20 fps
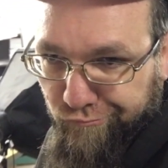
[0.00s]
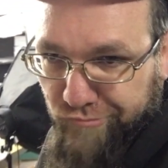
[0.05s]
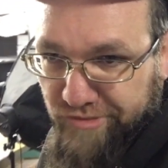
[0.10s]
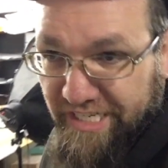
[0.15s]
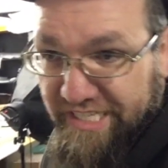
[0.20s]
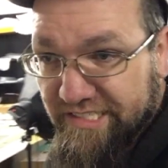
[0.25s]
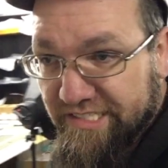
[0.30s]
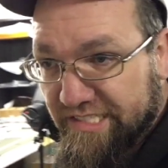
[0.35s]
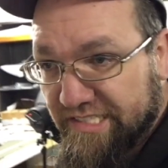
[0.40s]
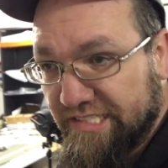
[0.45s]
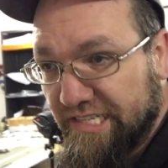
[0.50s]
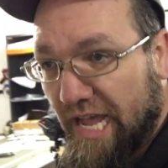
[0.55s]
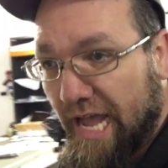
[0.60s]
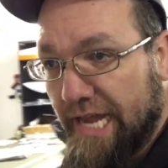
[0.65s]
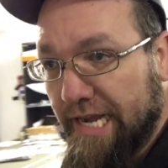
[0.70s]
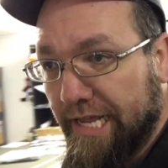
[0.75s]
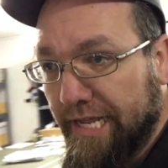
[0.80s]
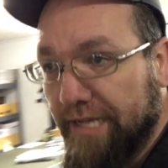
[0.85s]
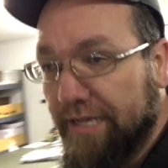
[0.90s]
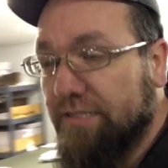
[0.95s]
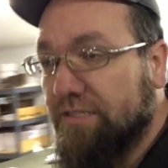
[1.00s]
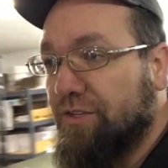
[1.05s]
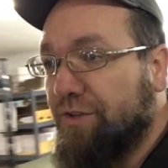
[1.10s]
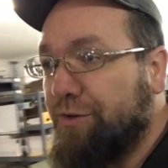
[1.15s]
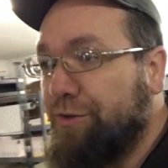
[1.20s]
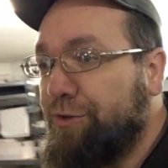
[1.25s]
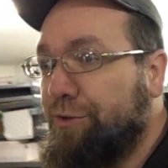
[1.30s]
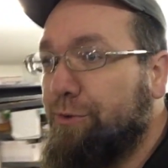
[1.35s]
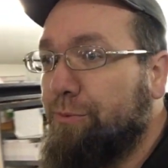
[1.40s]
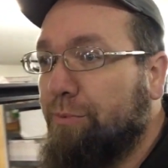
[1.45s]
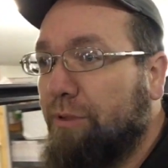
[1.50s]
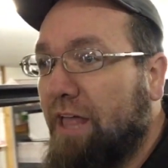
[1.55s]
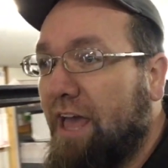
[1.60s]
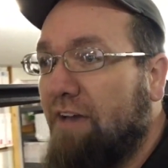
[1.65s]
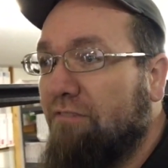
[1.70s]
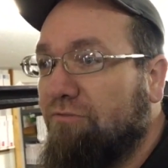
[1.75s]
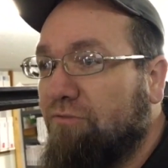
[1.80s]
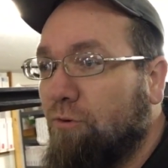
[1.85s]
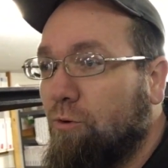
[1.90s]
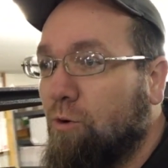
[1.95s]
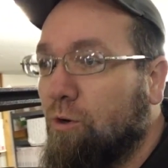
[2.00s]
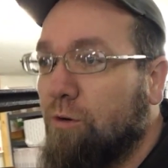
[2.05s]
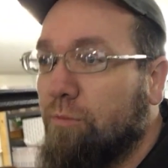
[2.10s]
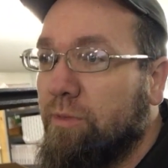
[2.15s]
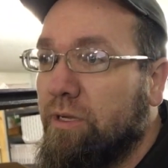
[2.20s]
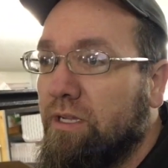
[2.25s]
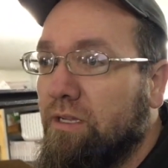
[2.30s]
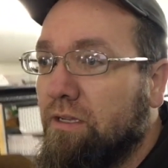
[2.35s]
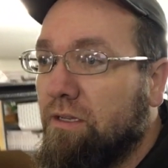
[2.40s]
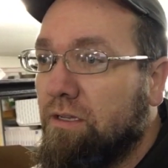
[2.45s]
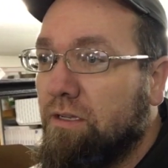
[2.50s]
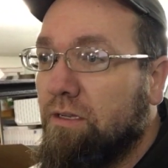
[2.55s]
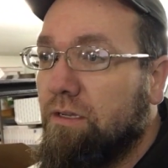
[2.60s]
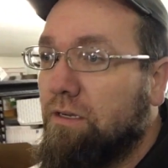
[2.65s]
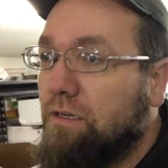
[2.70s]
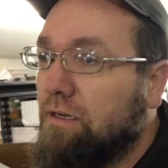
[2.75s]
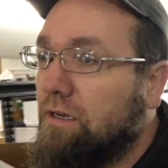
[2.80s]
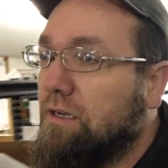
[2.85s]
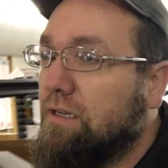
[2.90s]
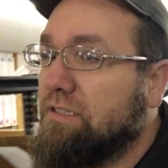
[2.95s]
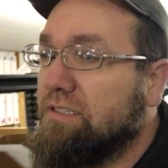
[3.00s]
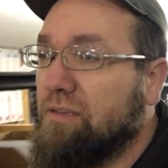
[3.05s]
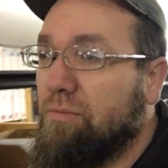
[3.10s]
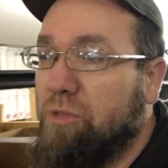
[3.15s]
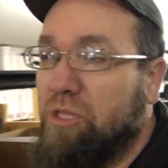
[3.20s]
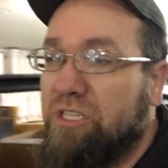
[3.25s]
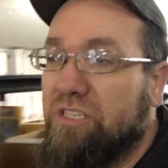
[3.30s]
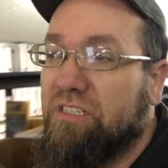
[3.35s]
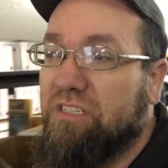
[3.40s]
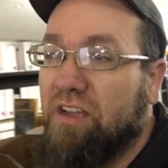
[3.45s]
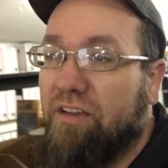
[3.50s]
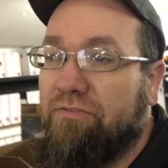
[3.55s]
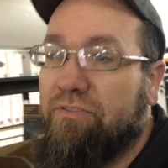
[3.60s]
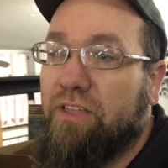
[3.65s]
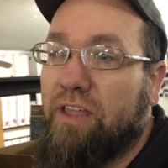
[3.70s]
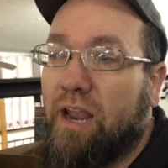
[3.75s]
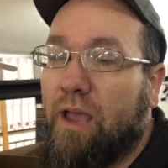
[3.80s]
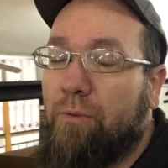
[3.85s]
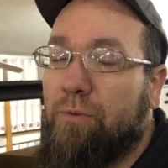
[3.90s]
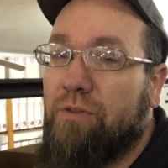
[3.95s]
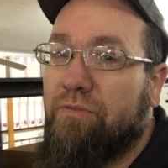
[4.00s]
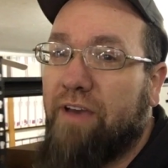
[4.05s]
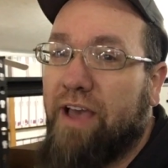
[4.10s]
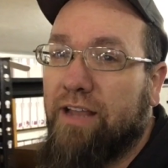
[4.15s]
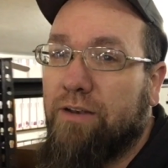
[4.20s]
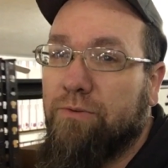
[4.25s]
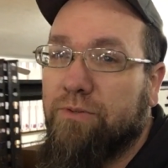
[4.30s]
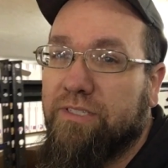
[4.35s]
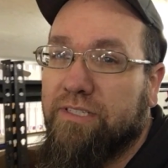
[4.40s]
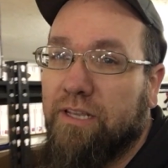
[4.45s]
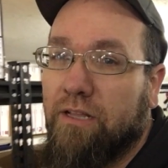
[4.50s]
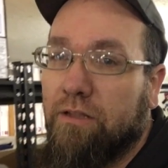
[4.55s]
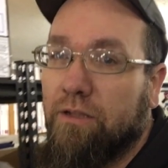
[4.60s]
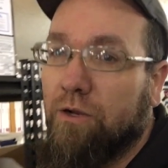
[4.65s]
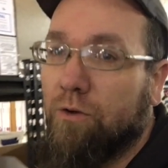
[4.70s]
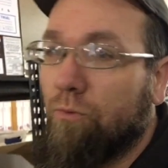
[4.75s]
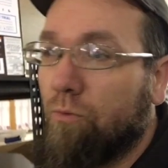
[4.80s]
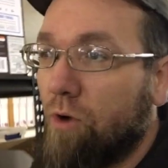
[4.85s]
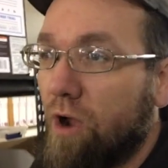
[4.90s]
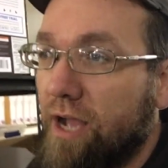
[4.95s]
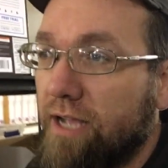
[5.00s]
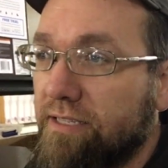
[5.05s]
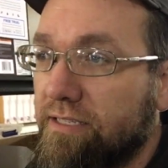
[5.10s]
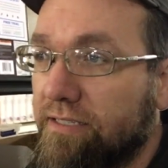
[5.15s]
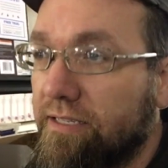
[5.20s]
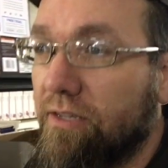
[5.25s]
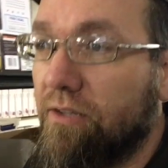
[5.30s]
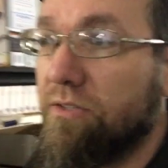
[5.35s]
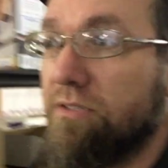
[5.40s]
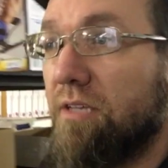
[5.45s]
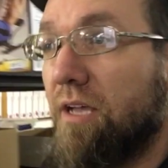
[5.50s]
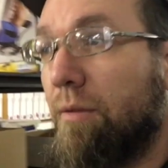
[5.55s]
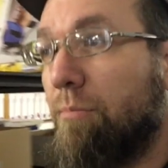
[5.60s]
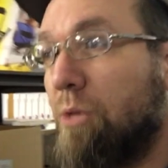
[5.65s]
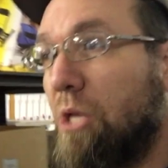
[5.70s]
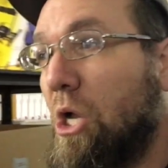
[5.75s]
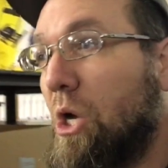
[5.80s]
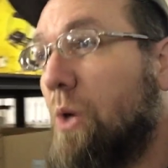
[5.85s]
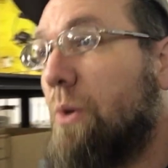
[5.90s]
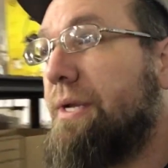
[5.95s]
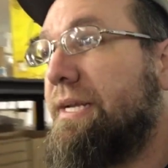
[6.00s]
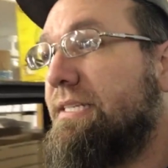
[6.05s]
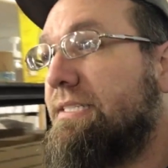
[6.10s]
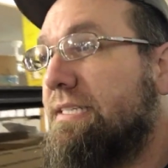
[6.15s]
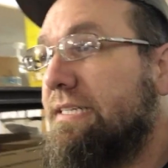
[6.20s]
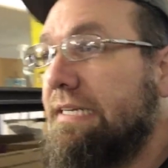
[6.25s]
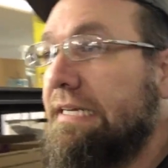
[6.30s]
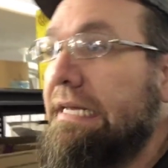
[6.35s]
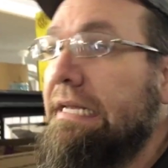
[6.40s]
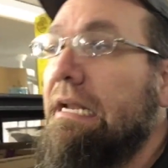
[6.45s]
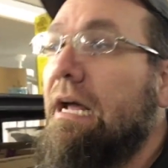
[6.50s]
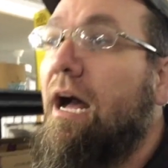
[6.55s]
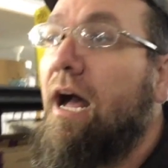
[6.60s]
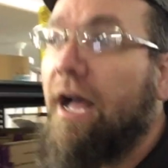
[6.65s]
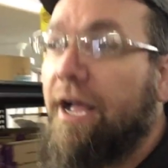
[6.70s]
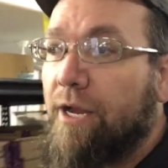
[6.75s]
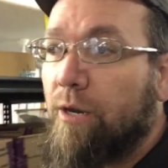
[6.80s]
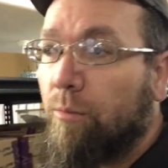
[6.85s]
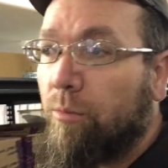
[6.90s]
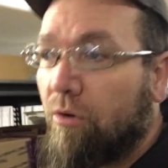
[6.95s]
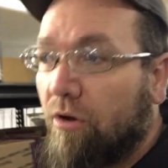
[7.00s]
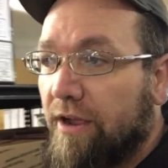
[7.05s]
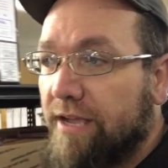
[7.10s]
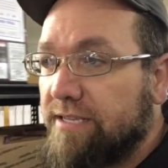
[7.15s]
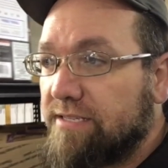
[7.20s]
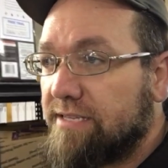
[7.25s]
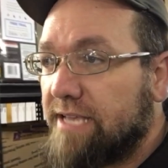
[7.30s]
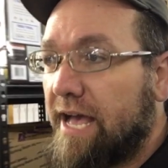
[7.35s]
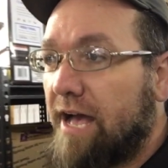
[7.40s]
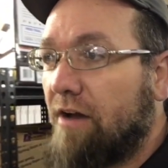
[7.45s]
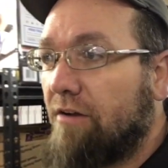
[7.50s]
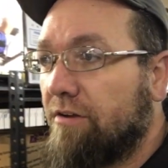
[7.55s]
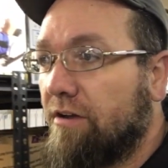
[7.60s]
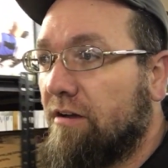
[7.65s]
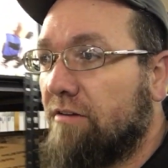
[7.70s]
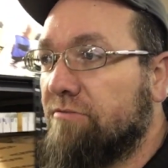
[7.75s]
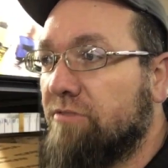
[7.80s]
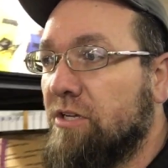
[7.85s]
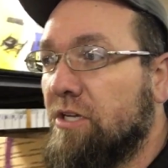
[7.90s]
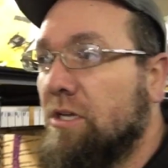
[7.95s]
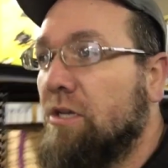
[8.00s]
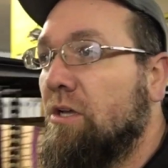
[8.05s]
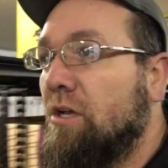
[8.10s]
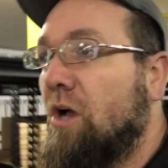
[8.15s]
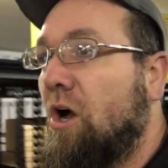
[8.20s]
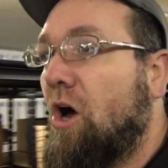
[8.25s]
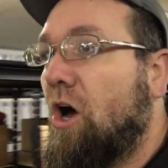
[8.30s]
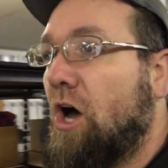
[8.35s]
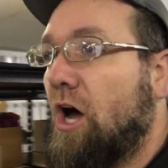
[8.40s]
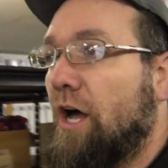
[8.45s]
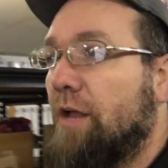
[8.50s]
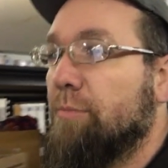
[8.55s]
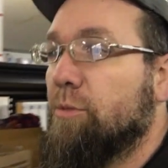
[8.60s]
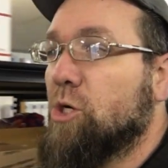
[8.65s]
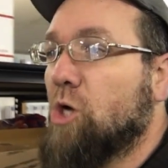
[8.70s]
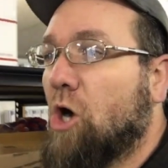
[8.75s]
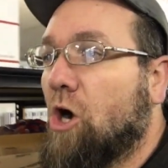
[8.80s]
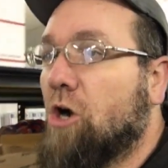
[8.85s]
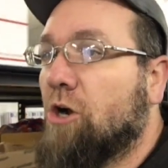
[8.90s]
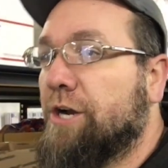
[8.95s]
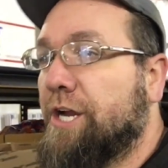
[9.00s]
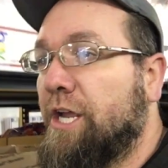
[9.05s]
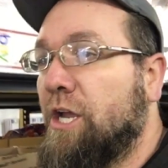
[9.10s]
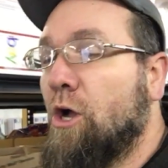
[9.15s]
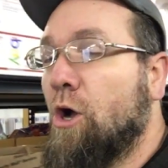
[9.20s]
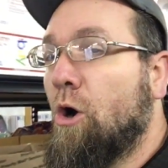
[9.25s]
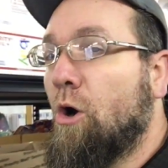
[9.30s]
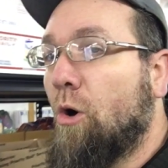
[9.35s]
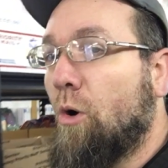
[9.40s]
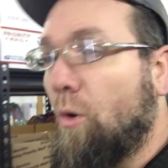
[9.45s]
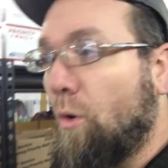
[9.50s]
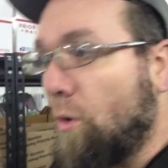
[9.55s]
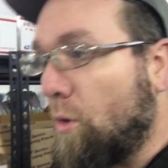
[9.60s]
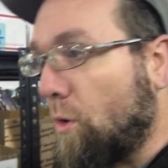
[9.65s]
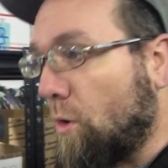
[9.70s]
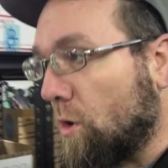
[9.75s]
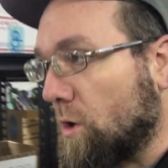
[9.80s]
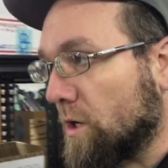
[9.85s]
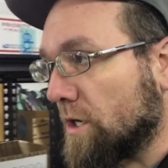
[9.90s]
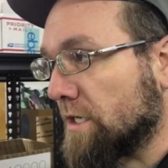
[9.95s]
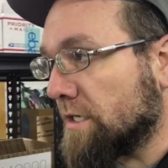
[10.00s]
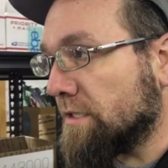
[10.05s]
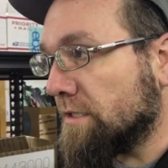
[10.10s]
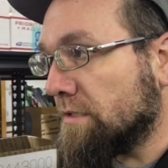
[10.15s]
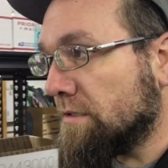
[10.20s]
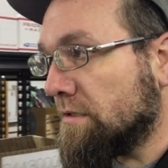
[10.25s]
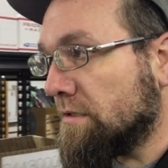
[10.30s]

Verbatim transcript: it's exciting it's a new platform uh, some of the stuff that I would have had to sell at garage sales I'm going to get a higher price out of on Mercari or